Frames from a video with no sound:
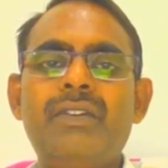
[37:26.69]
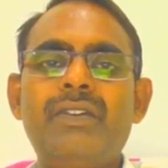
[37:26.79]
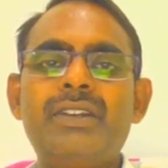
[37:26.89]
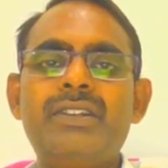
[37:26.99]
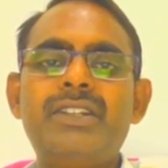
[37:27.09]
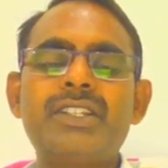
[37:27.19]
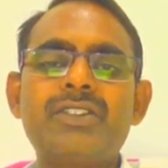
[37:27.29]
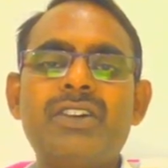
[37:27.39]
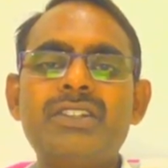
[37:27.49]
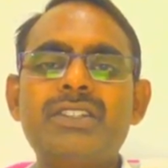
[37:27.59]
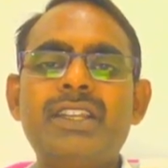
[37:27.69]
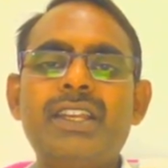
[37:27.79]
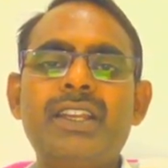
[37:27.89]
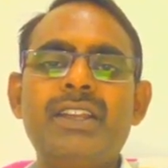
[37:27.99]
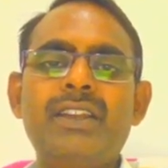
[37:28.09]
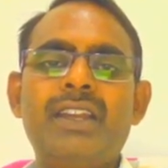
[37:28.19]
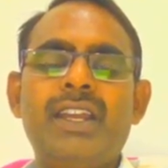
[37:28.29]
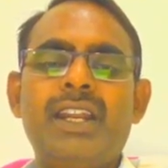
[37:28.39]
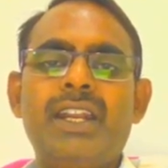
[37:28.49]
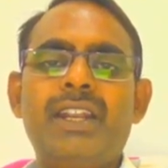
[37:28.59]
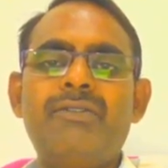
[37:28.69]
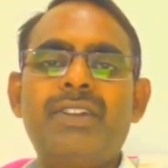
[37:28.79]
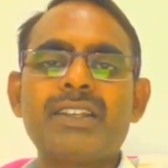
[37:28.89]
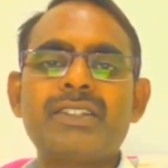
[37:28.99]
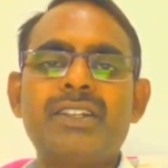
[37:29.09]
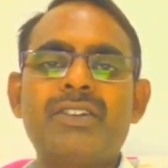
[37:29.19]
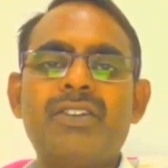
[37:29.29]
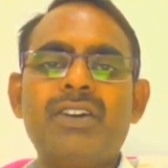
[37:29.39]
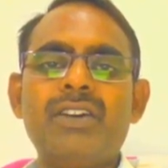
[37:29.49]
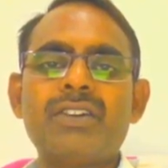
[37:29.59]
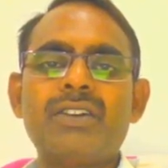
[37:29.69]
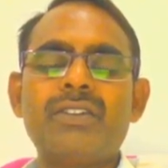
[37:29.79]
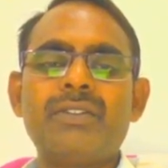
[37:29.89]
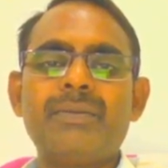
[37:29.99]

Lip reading: which distorts the deflection torque,